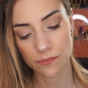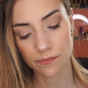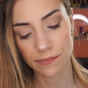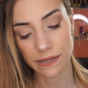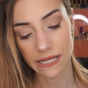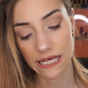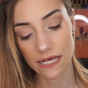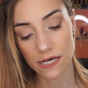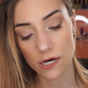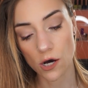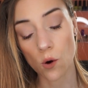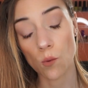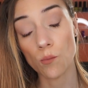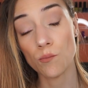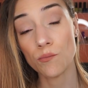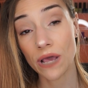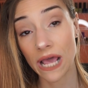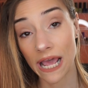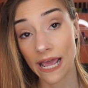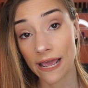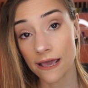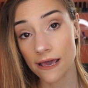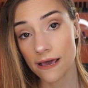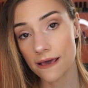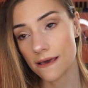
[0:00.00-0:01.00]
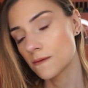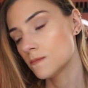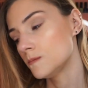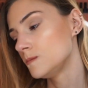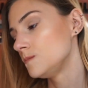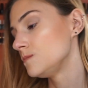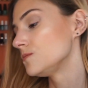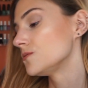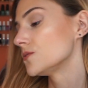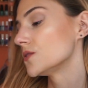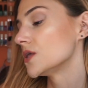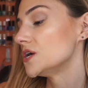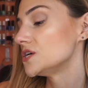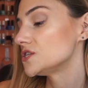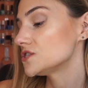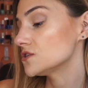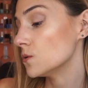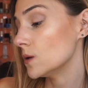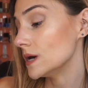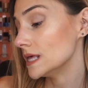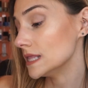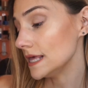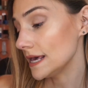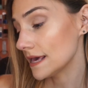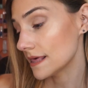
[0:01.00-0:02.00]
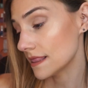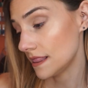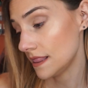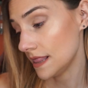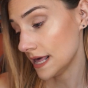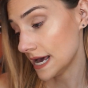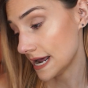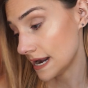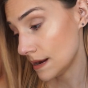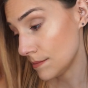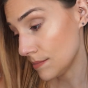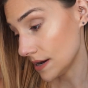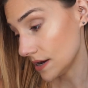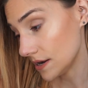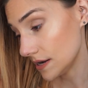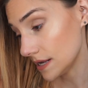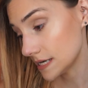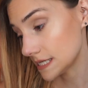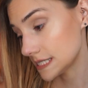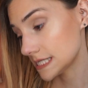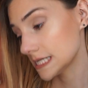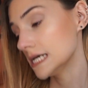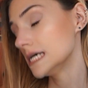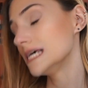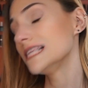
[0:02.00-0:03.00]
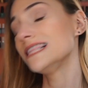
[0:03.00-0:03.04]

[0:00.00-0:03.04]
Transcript: be opaque, so I like that about it.